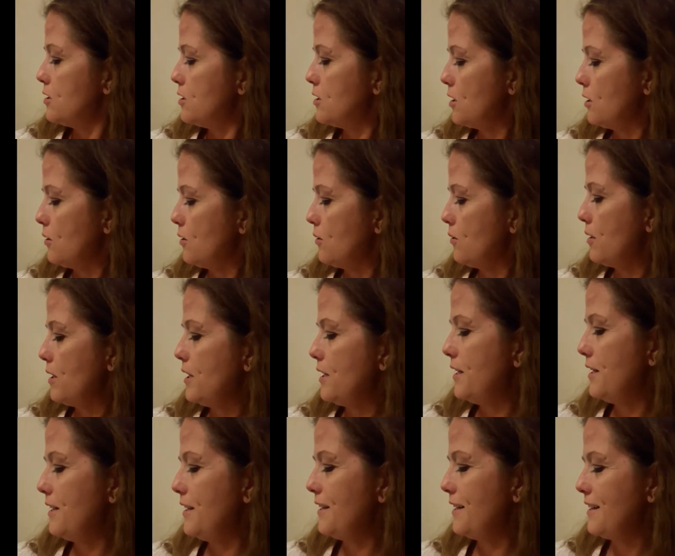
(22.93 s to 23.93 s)
So
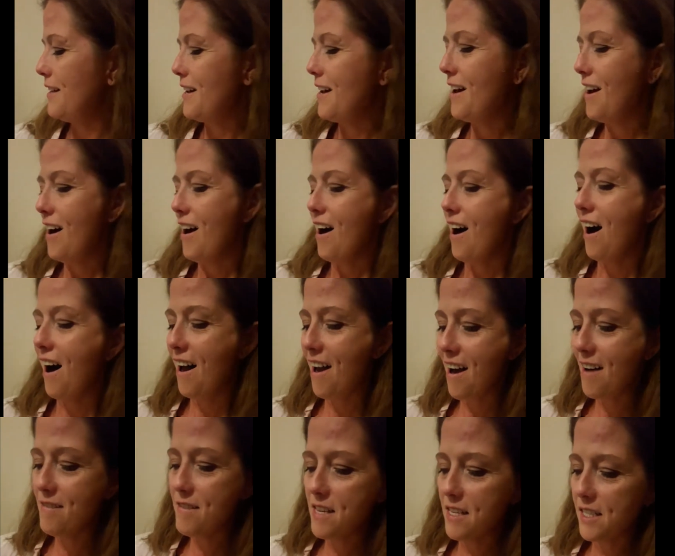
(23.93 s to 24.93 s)
I
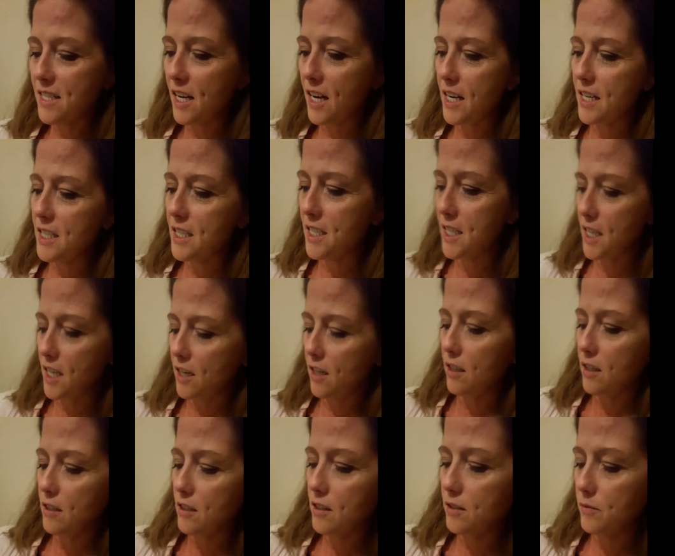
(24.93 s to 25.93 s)
have this
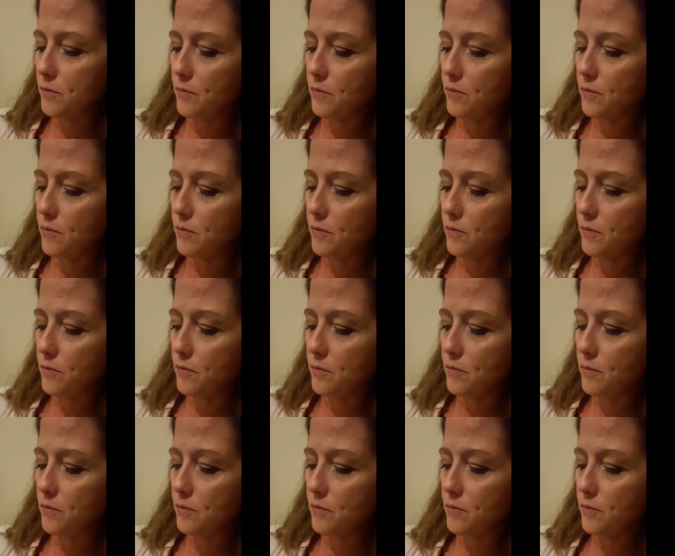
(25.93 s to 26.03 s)
idea.